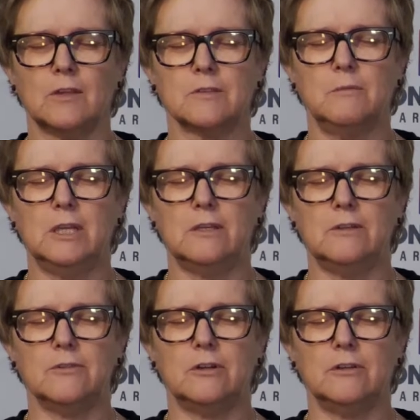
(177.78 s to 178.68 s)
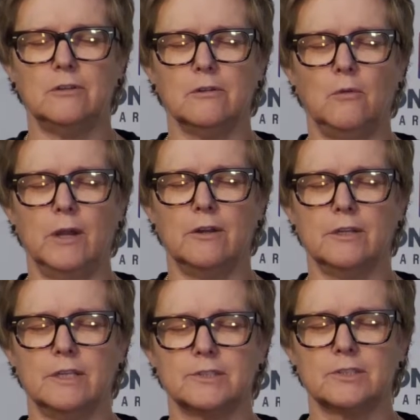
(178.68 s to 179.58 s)
So begin to draw your
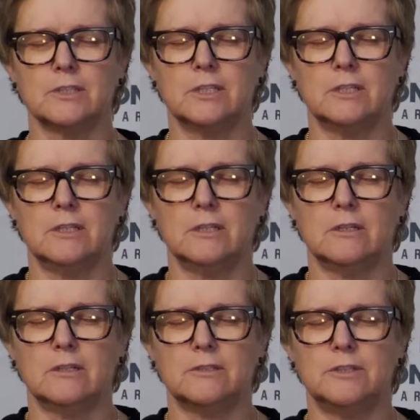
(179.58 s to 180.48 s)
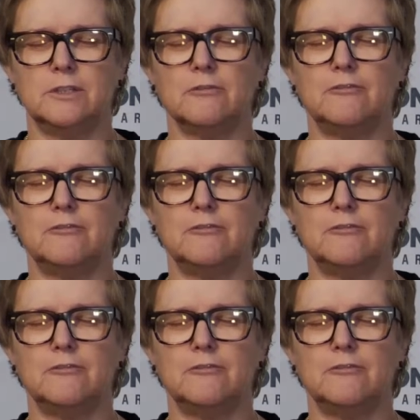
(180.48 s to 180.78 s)
awareness to your